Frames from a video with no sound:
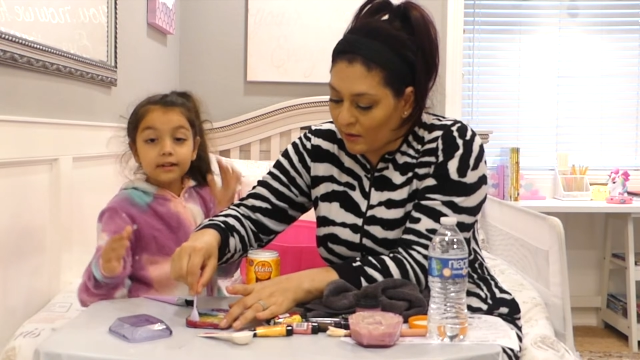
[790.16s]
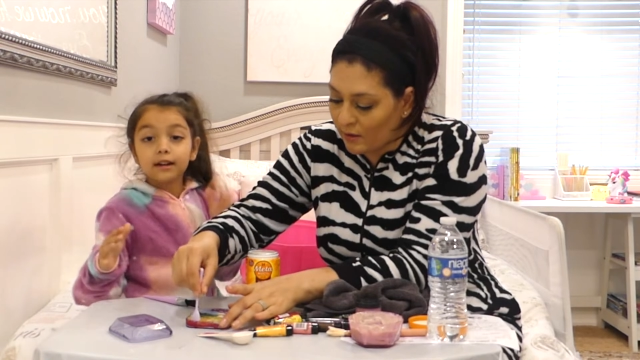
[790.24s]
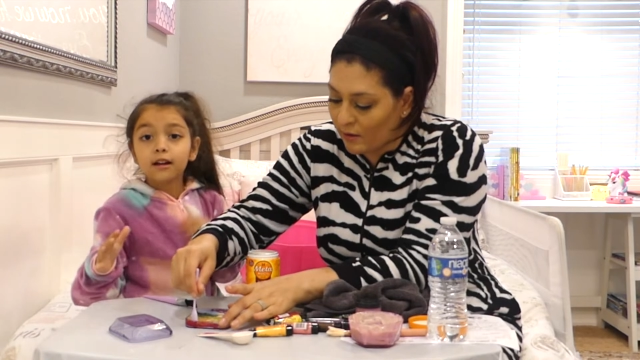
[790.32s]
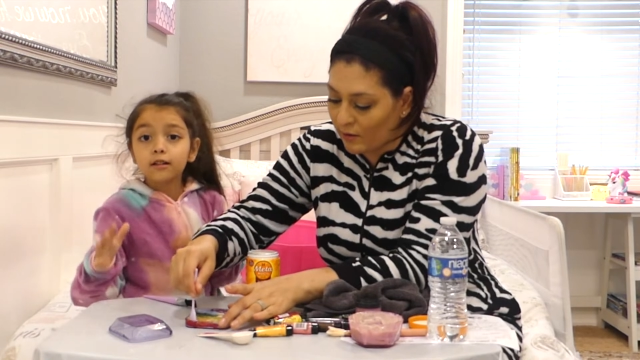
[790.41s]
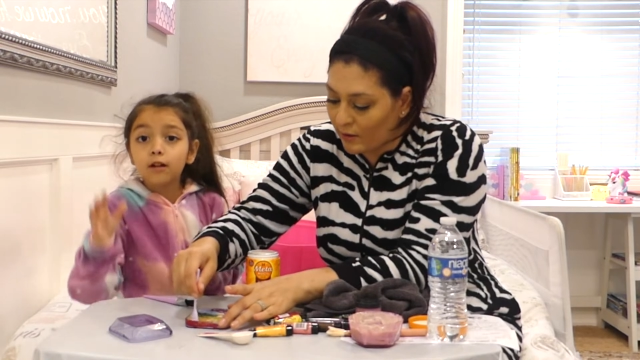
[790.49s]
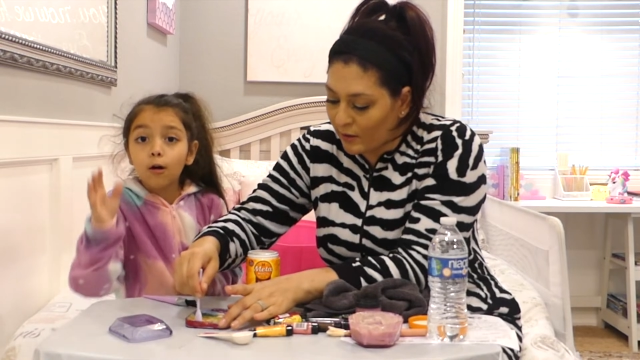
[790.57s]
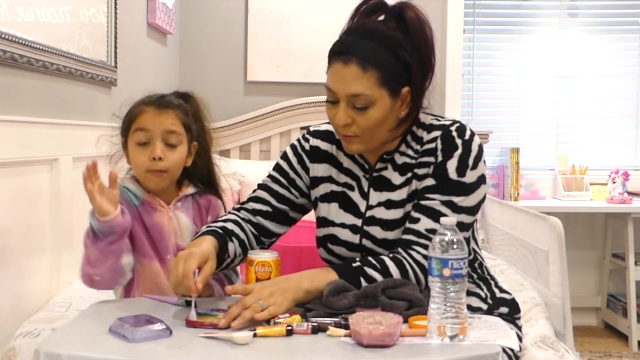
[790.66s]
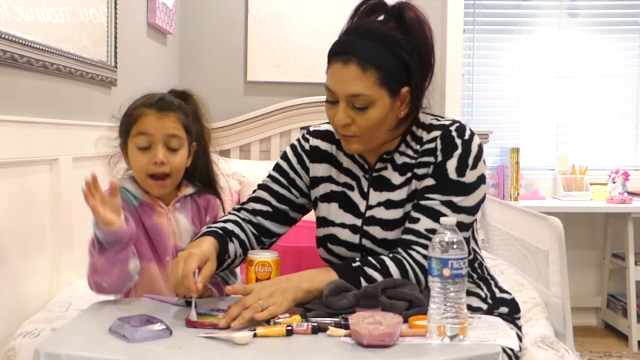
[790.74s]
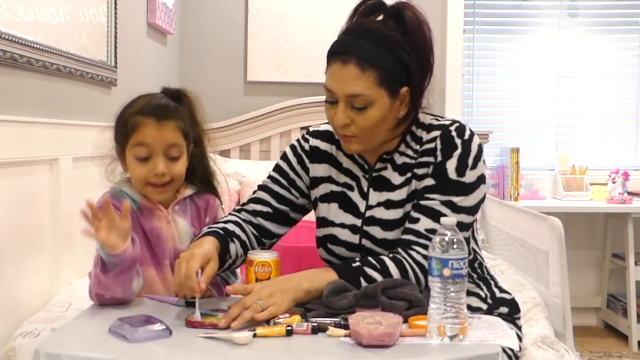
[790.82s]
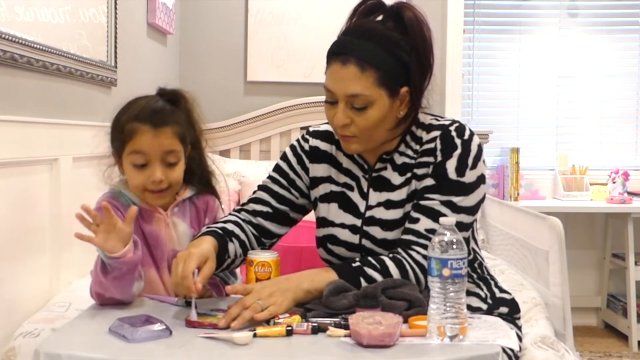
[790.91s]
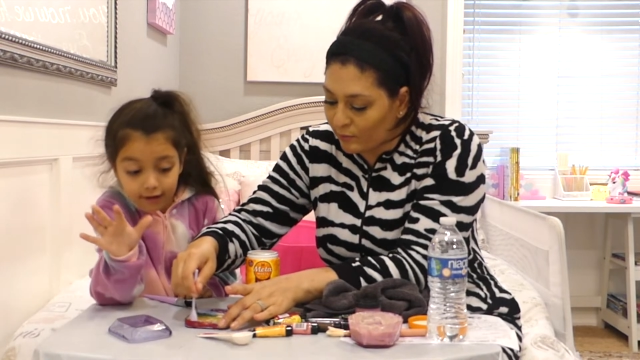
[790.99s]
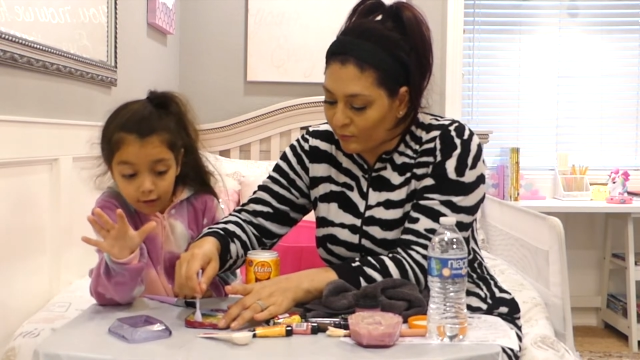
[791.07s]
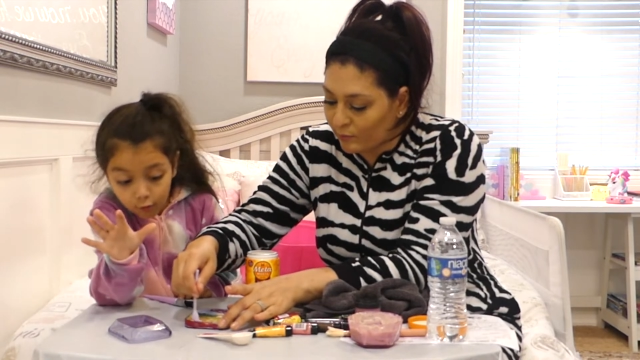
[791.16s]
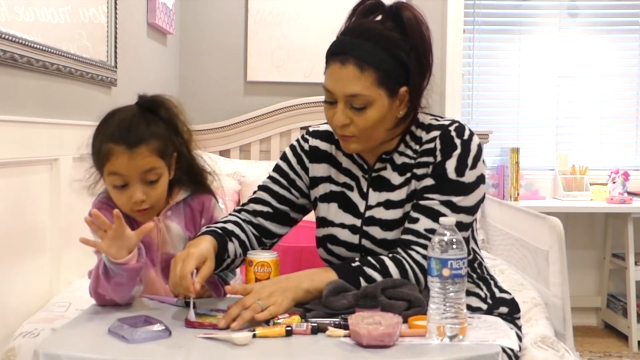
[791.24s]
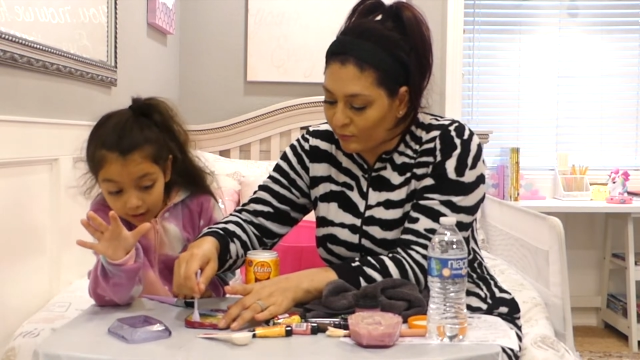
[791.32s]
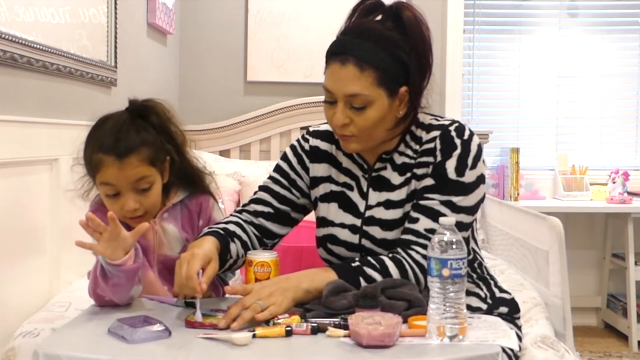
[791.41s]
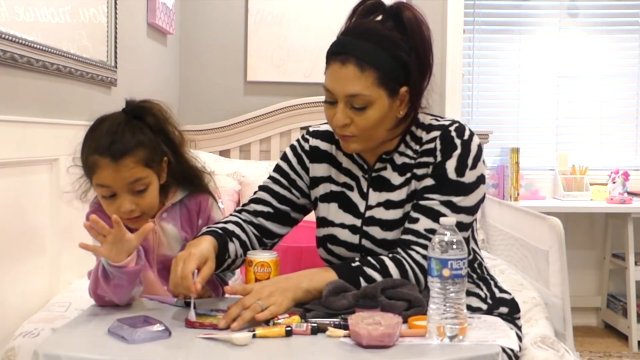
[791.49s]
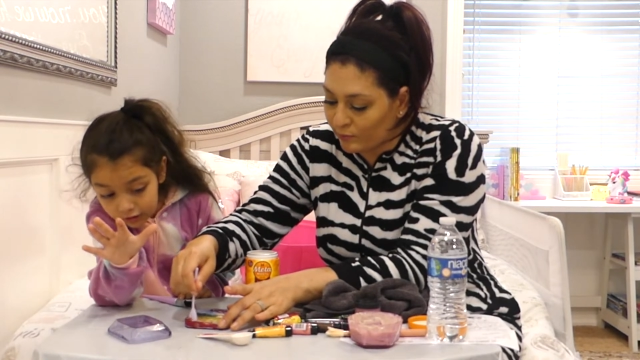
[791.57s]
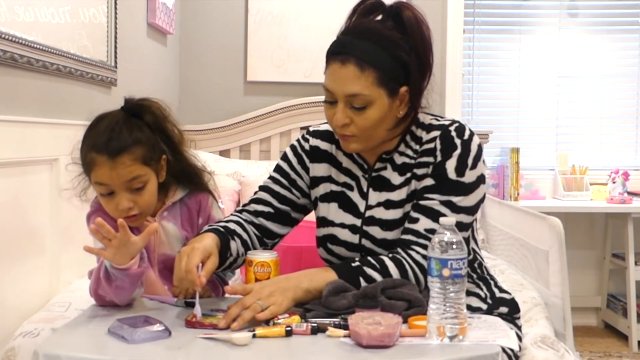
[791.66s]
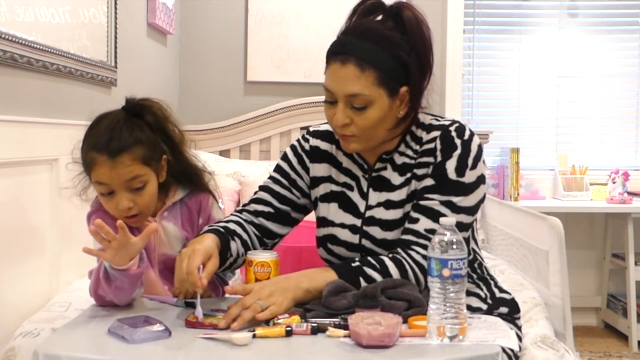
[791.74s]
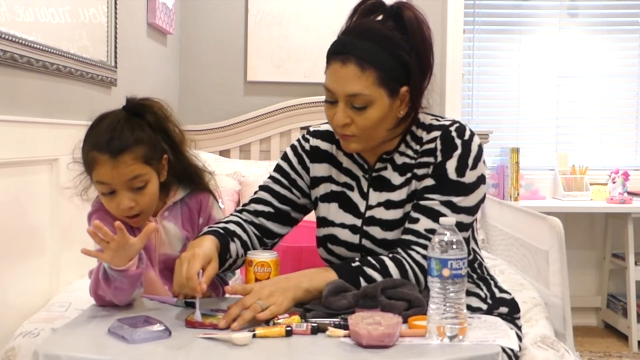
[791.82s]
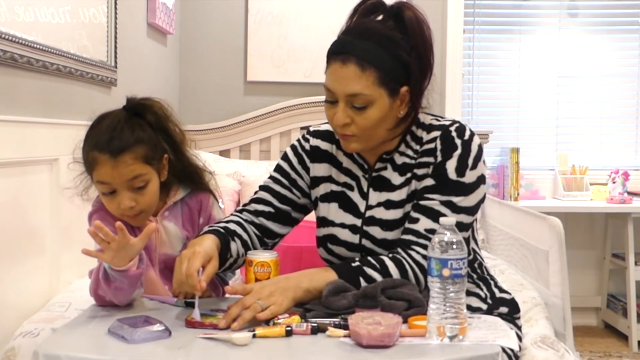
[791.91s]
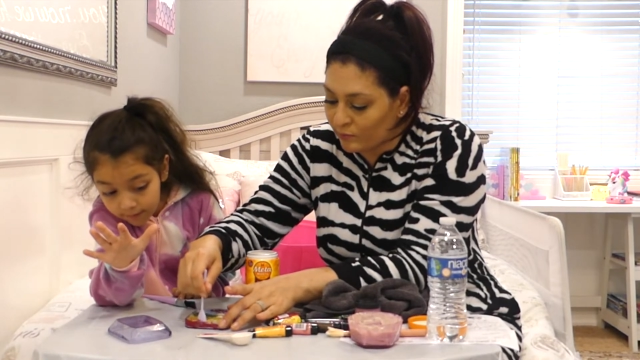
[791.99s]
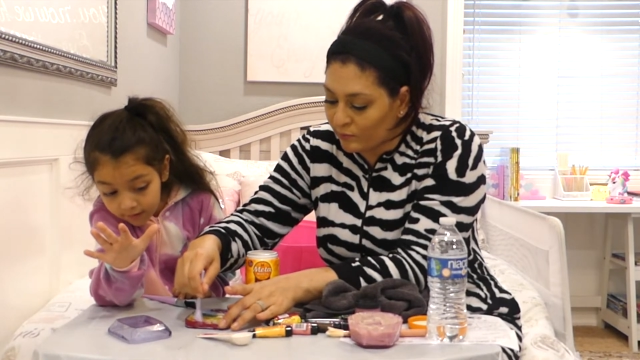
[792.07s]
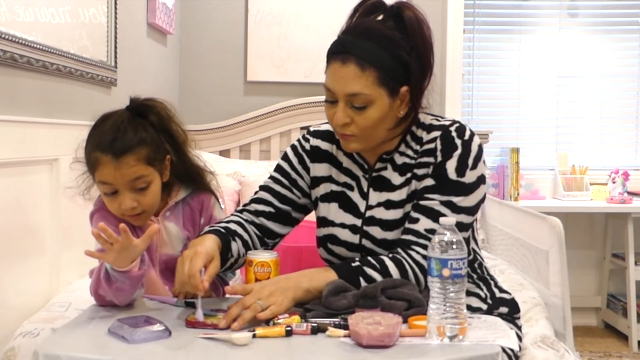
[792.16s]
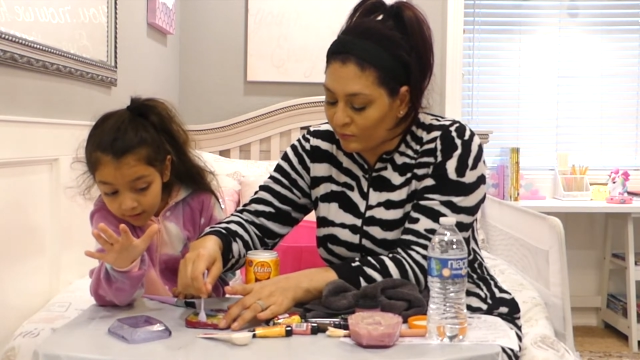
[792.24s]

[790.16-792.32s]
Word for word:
Speaker 1: Okay. Oh, wait. Hold on. Stop.